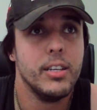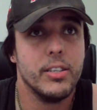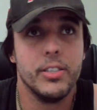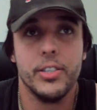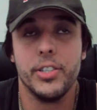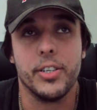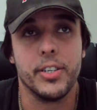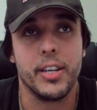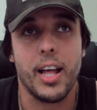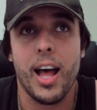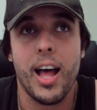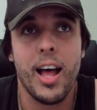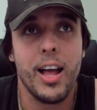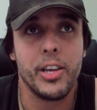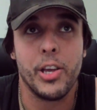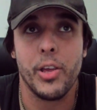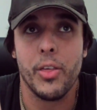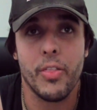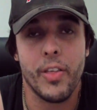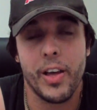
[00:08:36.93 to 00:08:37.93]
you could
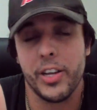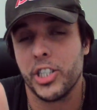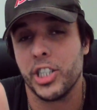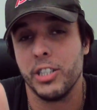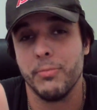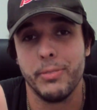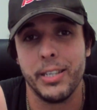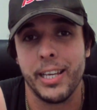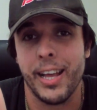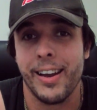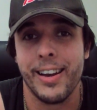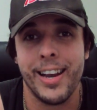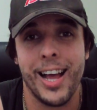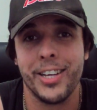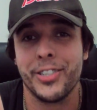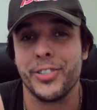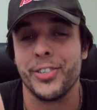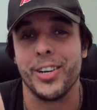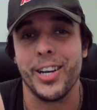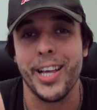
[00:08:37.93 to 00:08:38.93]
argue that should be our
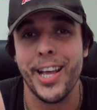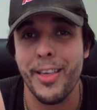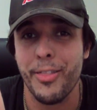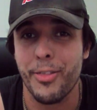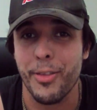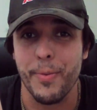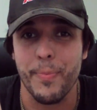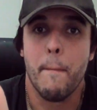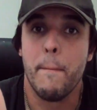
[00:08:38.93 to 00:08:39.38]
national anthem.